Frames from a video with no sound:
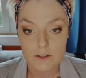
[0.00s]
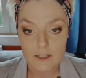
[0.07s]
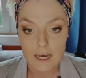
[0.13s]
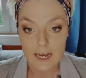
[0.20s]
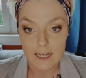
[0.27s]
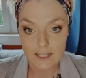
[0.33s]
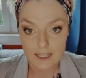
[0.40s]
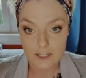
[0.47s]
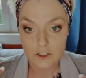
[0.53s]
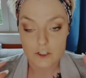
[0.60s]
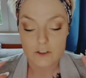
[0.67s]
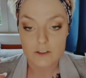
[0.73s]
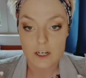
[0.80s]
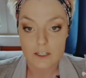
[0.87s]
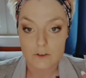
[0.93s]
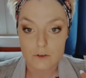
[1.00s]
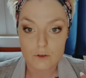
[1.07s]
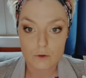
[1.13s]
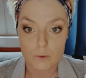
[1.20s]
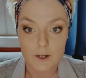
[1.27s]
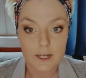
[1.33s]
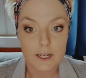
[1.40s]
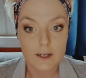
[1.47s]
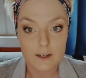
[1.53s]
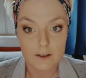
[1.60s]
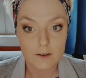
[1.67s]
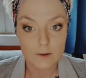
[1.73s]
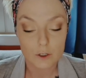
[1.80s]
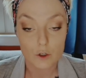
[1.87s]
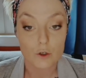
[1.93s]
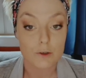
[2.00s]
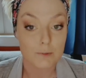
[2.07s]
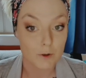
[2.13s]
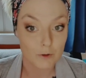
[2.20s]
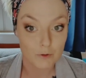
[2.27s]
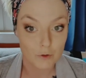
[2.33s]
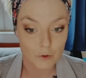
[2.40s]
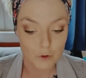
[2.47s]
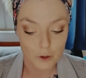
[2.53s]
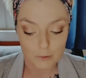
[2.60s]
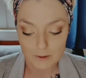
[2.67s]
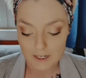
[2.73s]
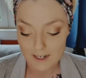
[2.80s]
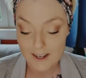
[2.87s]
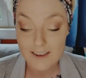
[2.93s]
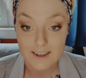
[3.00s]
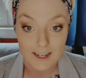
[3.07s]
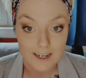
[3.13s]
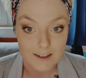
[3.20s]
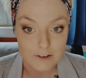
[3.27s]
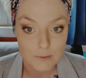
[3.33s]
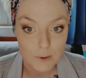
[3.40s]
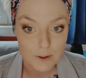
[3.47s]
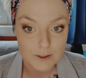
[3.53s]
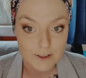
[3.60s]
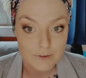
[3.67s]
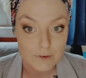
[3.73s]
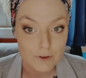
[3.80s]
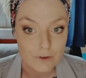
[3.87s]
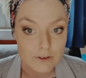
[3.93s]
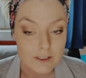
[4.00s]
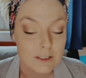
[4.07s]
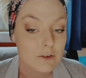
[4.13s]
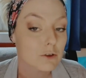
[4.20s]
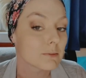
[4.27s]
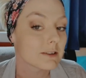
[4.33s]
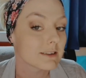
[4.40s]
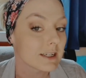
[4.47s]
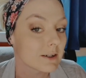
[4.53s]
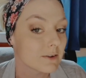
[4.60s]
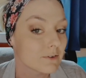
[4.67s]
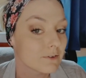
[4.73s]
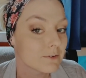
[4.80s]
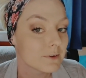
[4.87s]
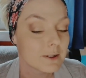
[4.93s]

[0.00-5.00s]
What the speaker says: the eyelashes had quite a good amount of volume, and I think it's worked, if I do say so myself.